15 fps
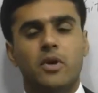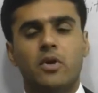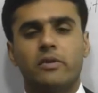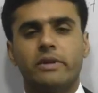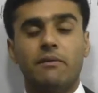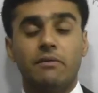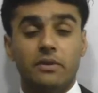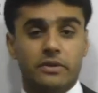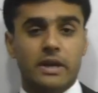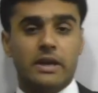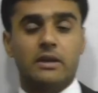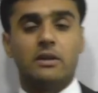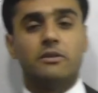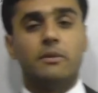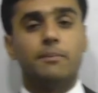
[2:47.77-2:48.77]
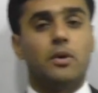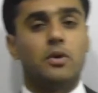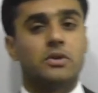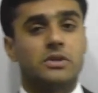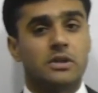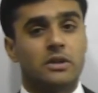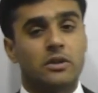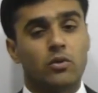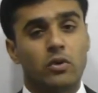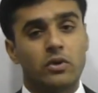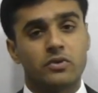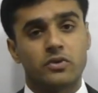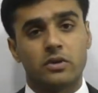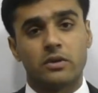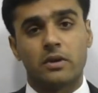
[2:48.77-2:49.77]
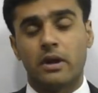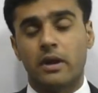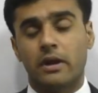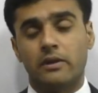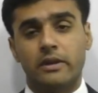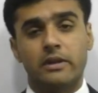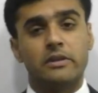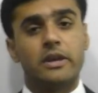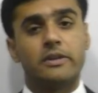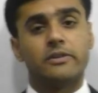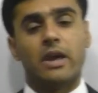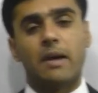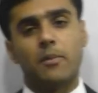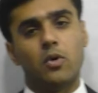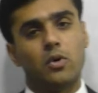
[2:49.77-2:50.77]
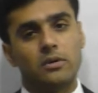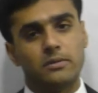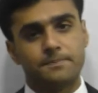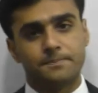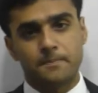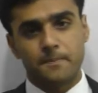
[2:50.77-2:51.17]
because every second is important in the question in the exam hall.